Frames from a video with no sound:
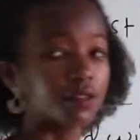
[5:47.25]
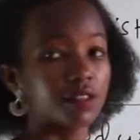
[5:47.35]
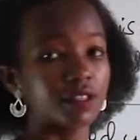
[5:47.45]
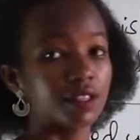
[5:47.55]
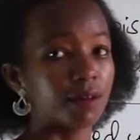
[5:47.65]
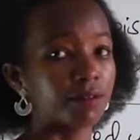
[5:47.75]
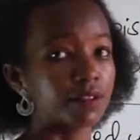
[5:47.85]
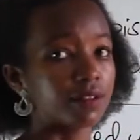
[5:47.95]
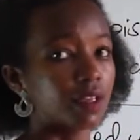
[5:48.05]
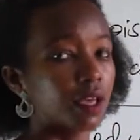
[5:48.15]
the
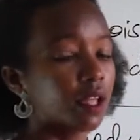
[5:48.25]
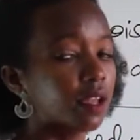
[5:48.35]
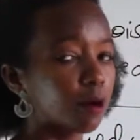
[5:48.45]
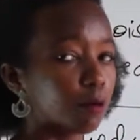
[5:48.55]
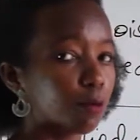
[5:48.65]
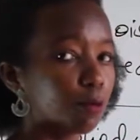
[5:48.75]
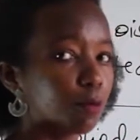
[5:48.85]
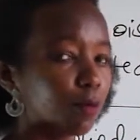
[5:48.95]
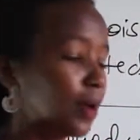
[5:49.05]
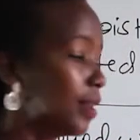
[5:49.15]
surface. Now,
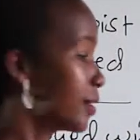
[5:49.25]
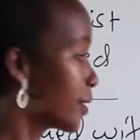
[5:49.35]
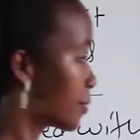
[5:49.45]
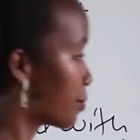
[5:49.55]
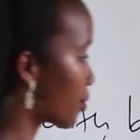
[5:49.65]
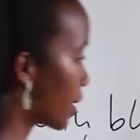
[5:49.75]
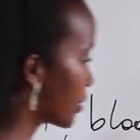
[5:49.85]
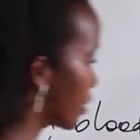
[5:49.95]
let us branch